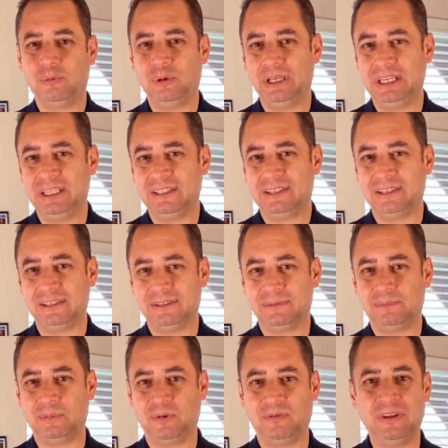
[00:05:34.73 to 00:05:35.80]
We need His
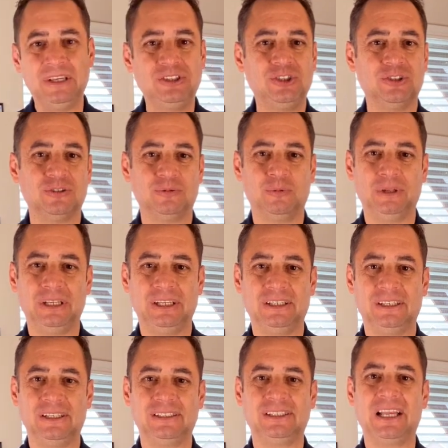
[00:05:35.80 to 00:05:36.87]
provision. We need
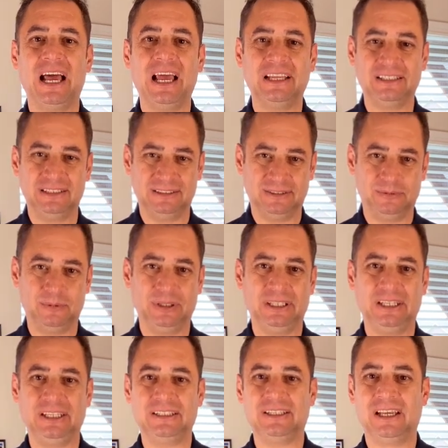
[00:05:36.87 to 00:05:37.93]
His guidance. We
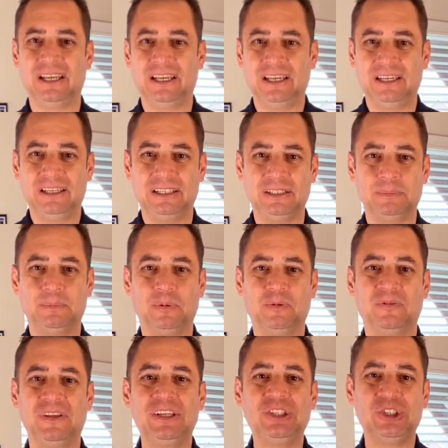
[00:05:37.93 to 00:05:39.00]
need His
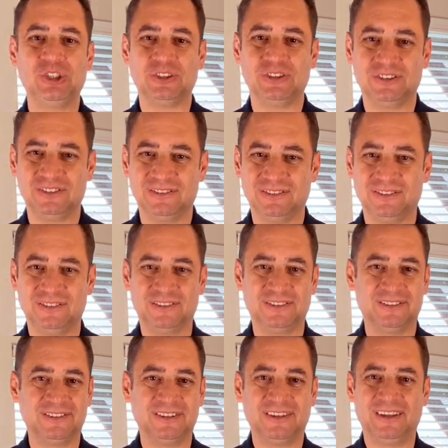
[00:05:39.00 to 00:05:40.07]
provision
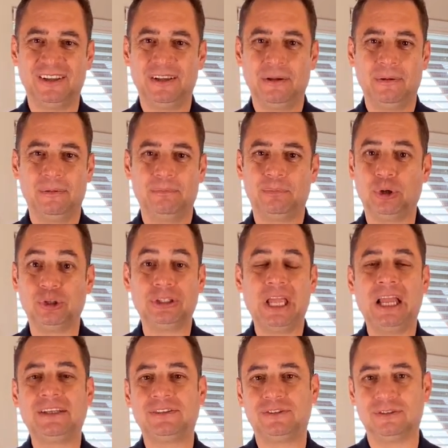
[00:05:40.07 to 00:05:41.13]
or
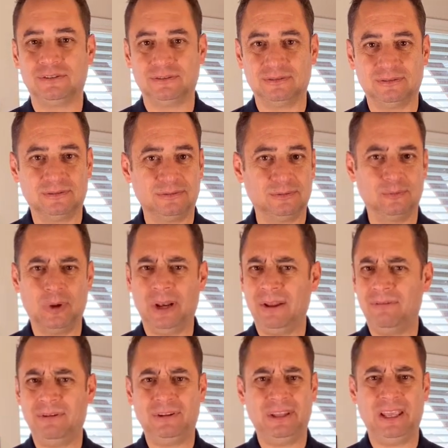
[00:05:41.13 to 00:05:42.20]
protection,
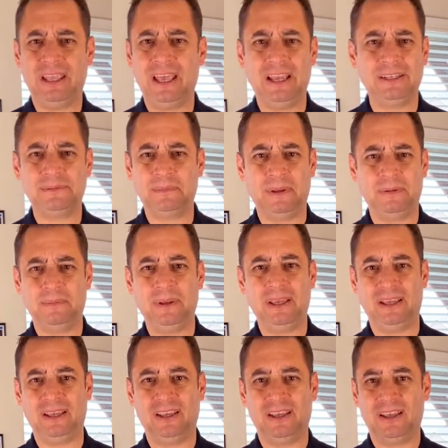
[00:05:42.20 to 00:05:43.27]
whatever the case may
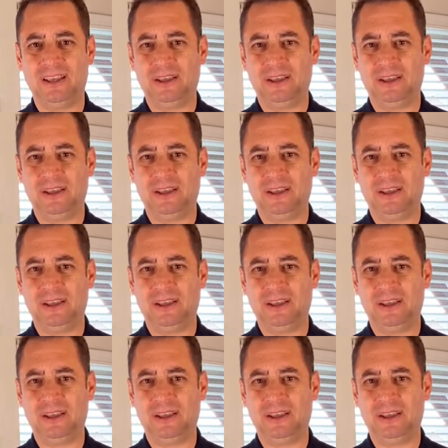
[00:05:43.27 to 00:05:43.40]
be.